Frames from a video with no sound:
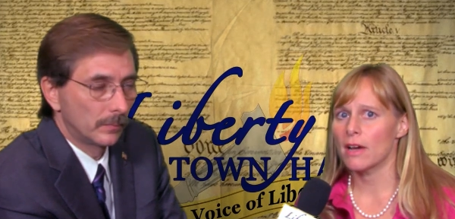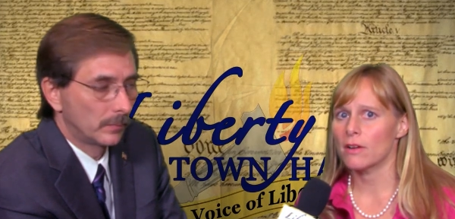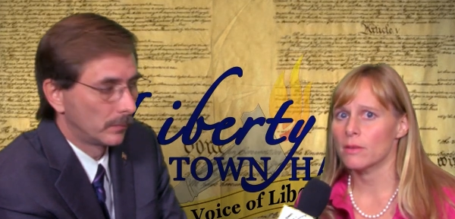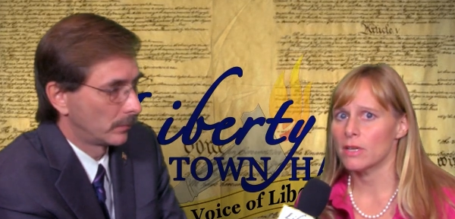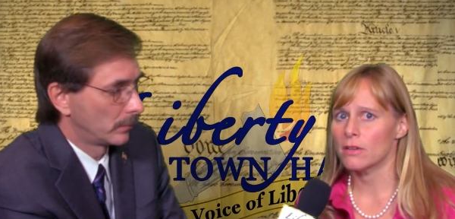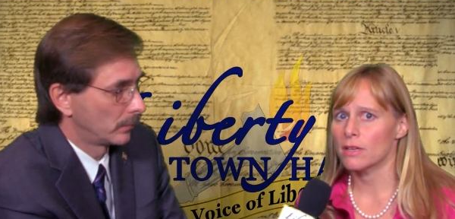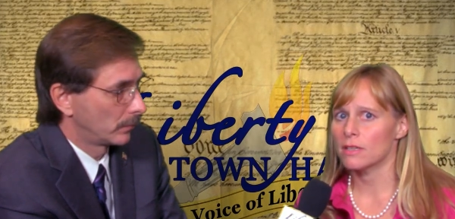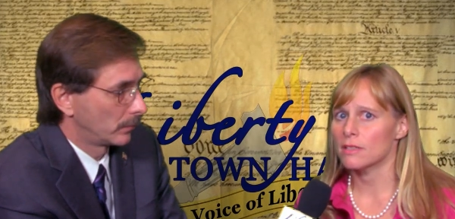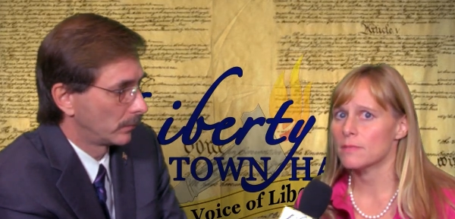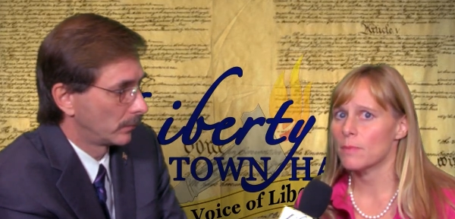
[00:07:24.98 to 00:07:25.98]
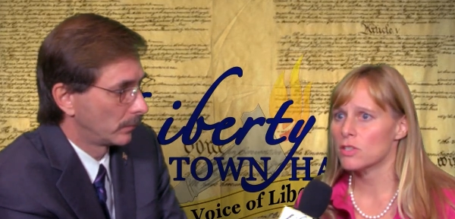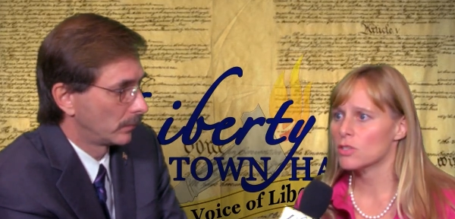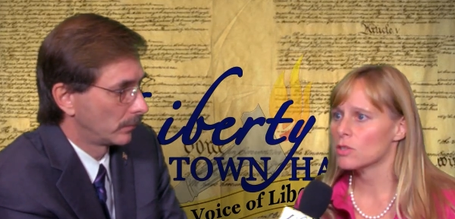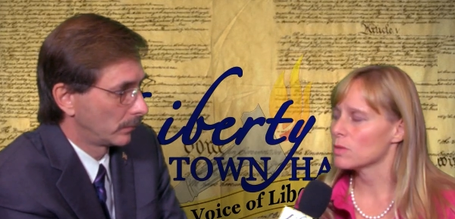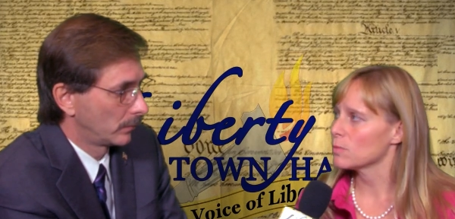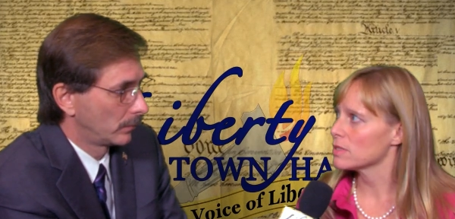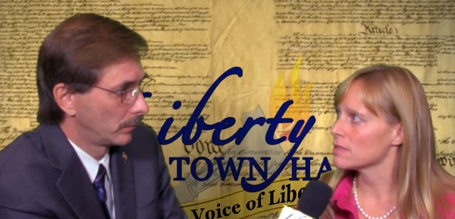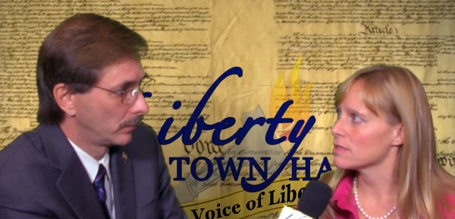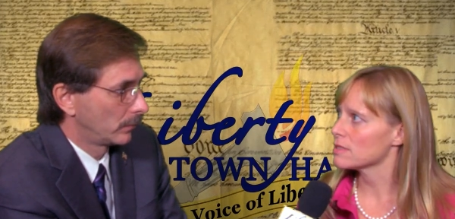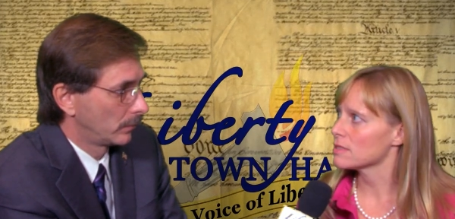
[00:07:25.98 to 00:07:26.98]
Speaker 1: now in America, especially with
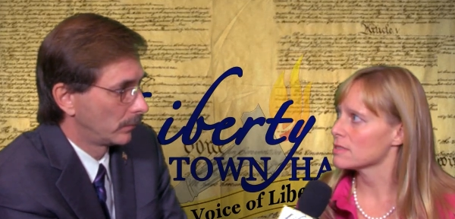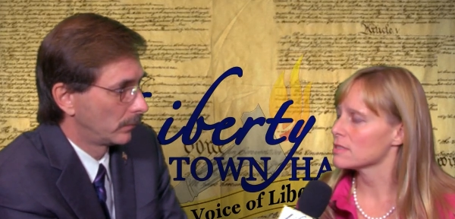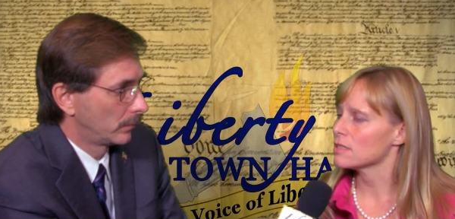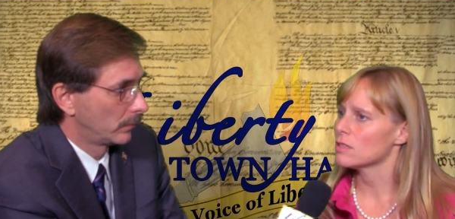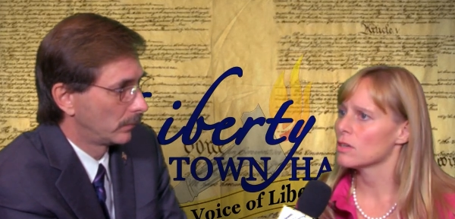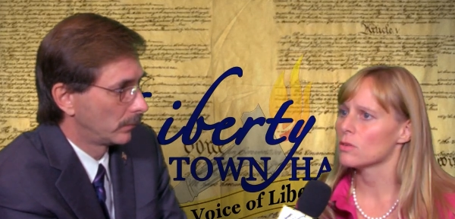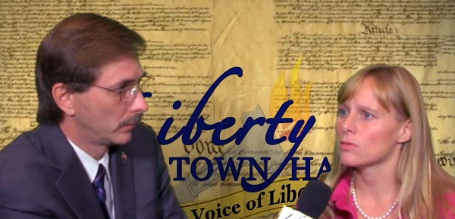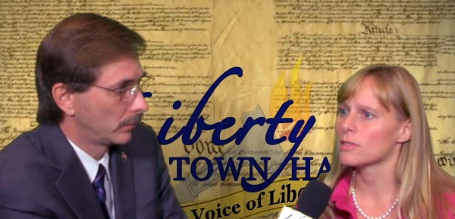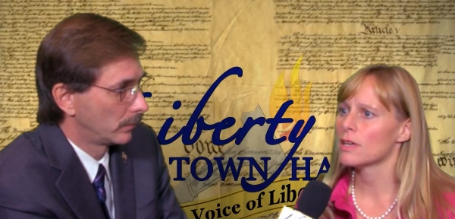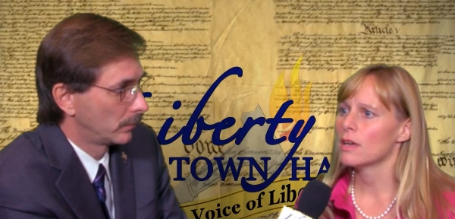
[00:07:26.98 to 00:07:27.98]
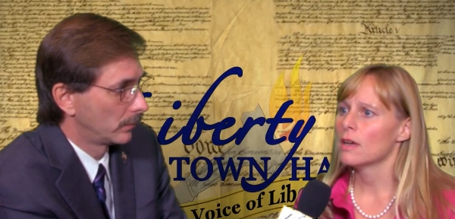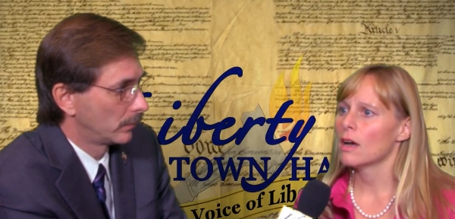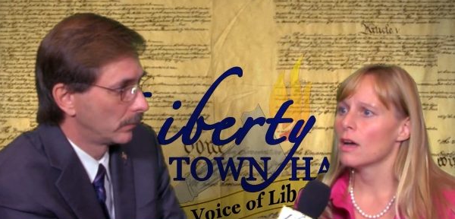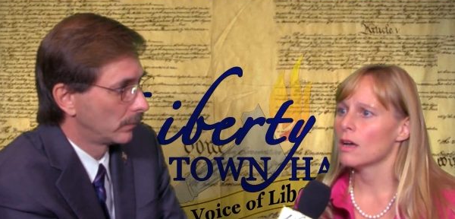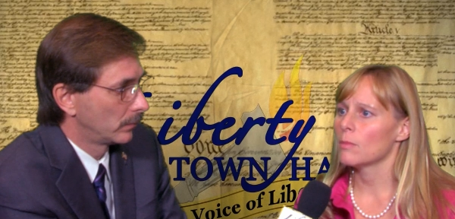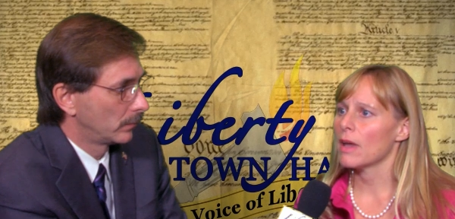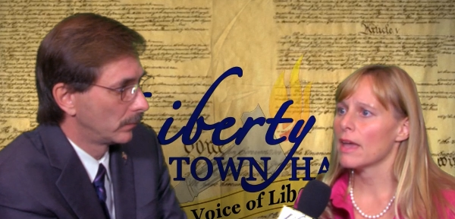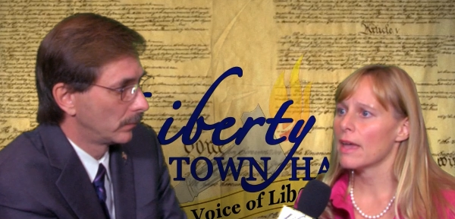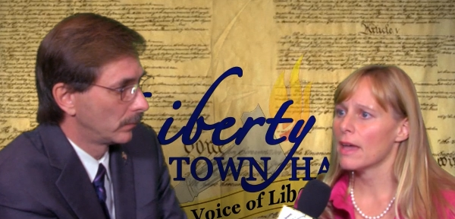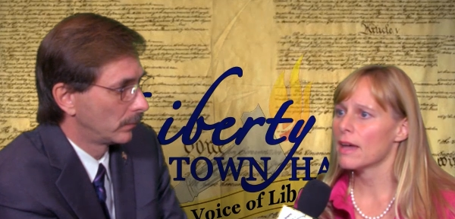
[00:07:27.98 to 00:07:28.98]
businesses and CEOs, um,
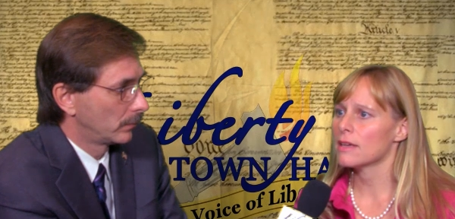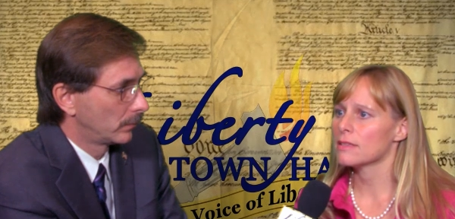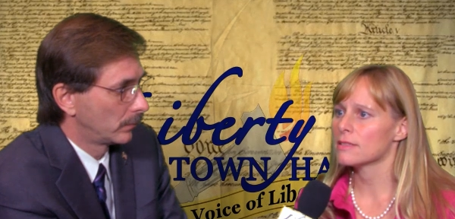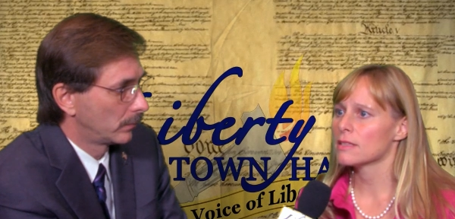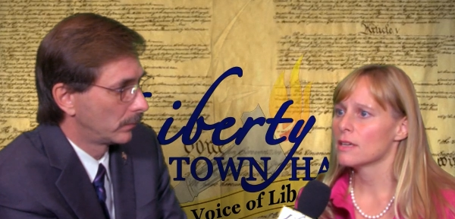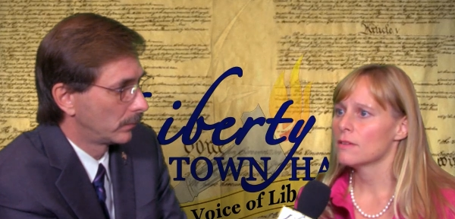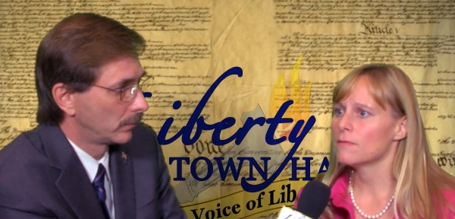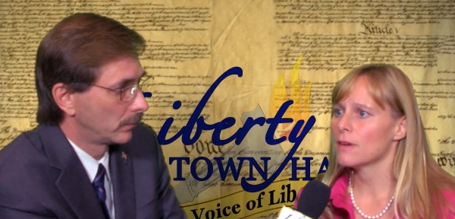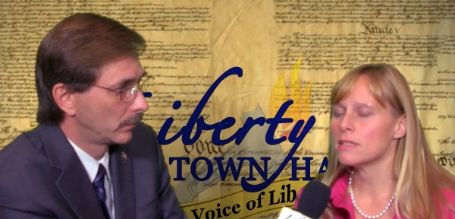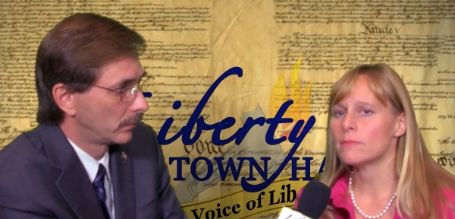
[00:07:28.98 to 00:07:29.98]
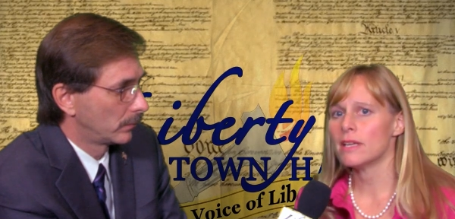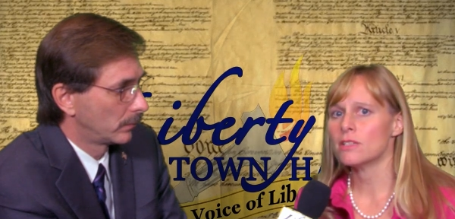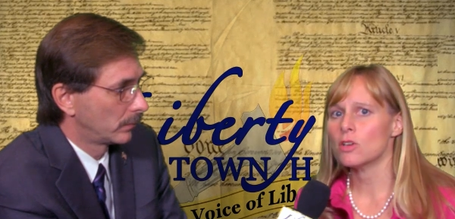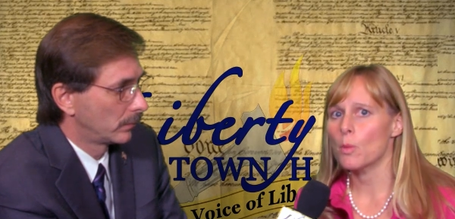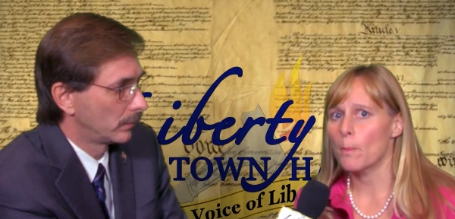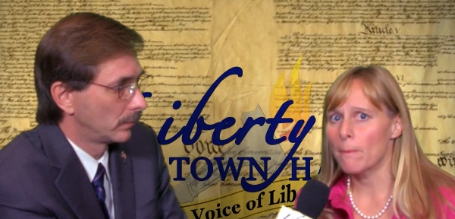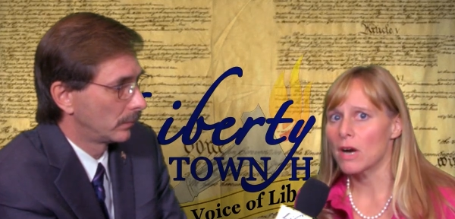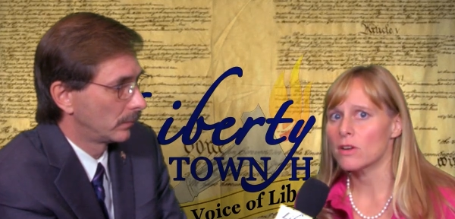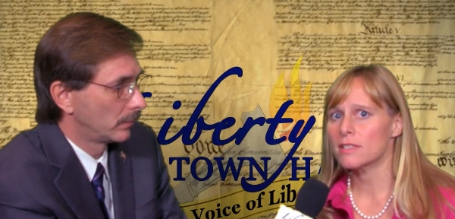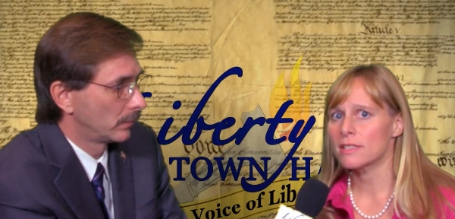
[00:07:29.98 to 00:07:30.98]
has fundamental
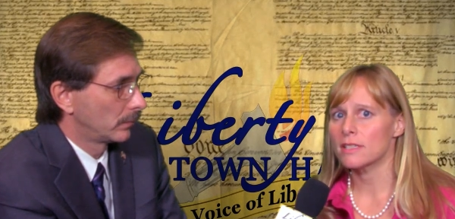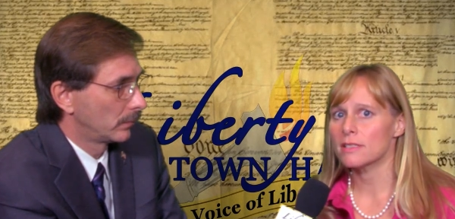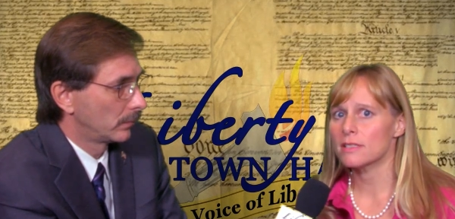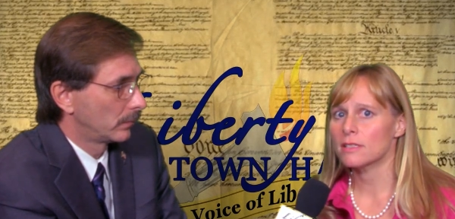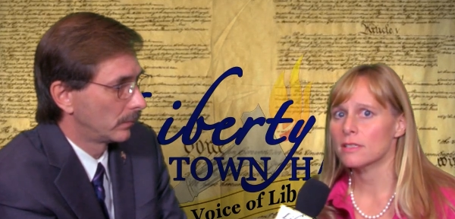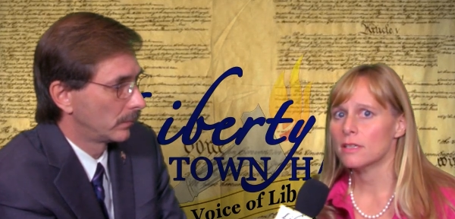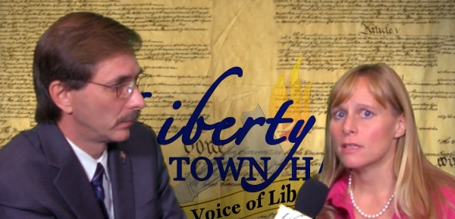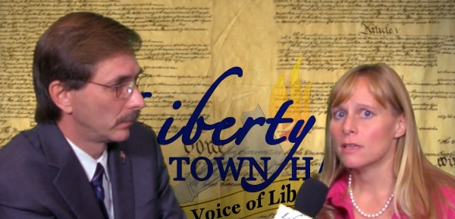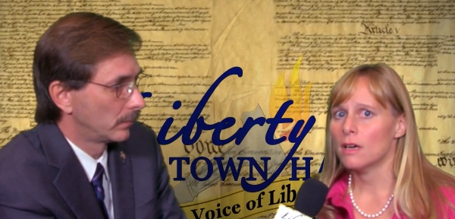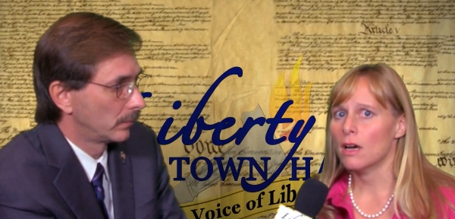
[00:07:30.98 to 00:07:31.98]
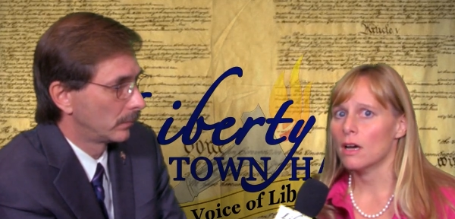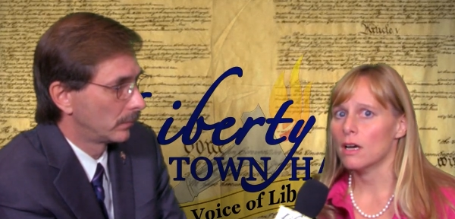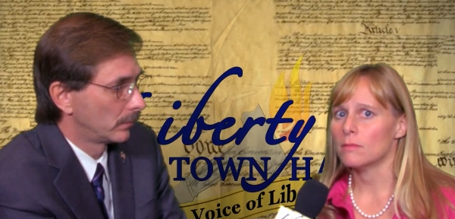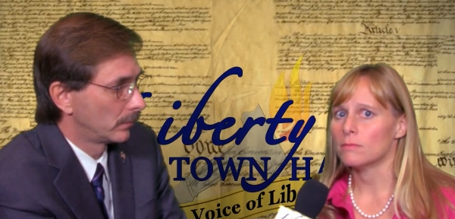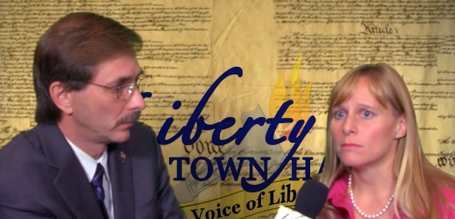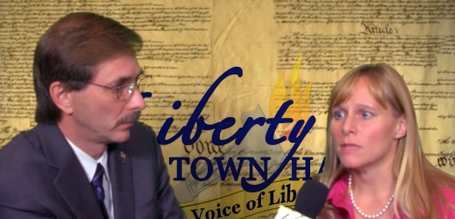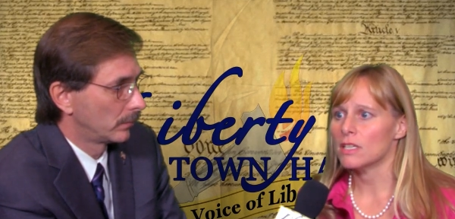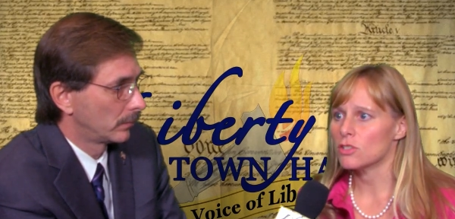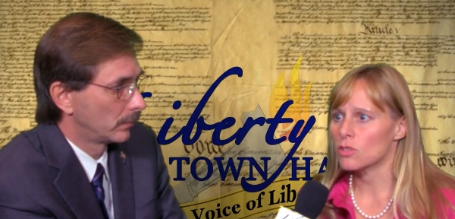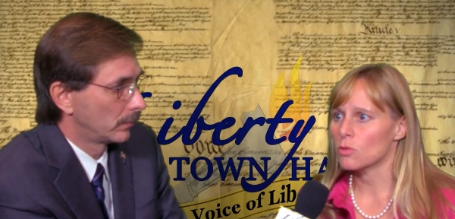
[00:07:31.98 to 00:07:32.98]
Marxist um,
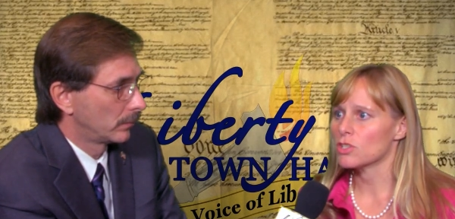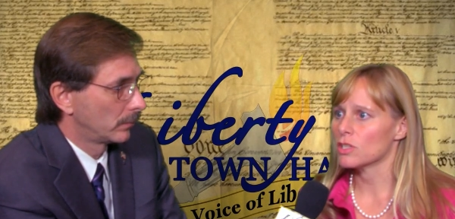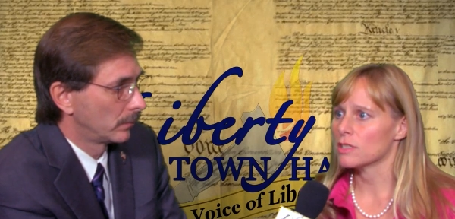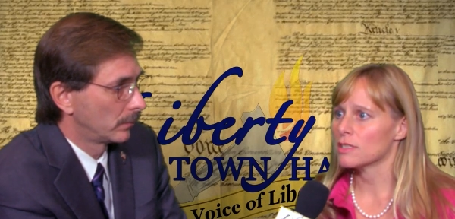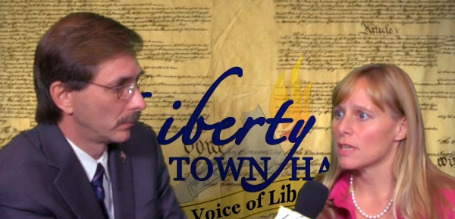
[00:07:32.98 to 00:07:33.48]
and socialist